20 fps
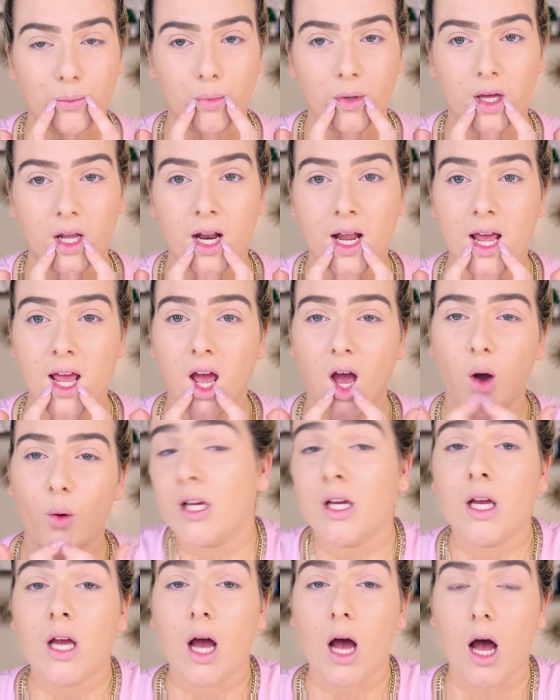but
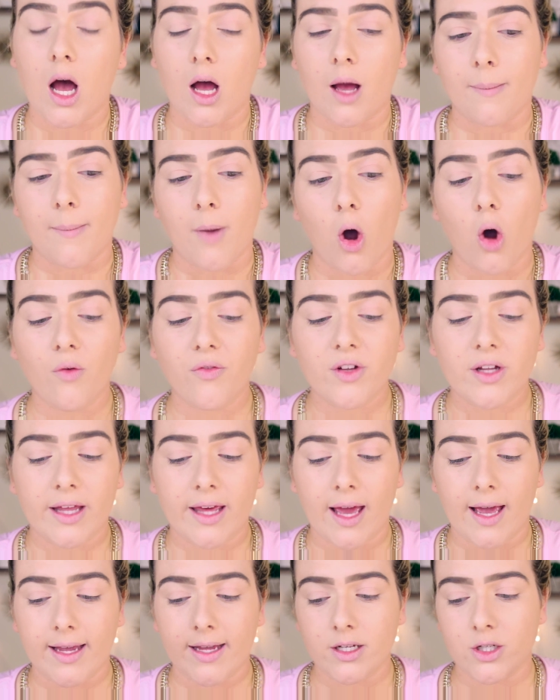
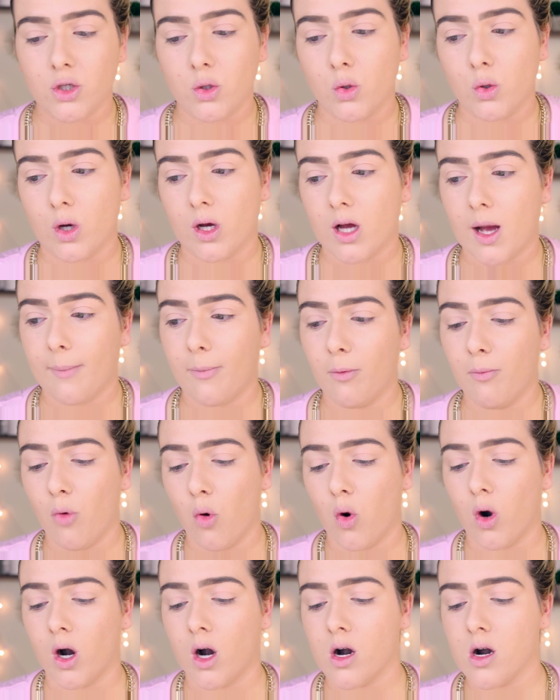hopefully I can do a couple
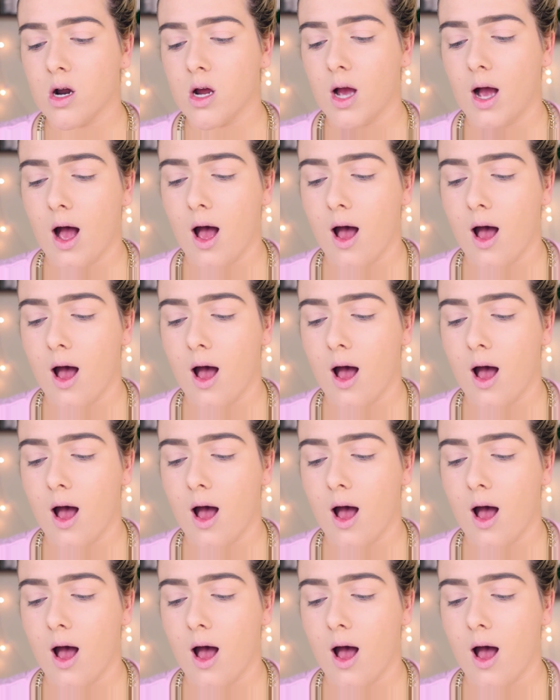more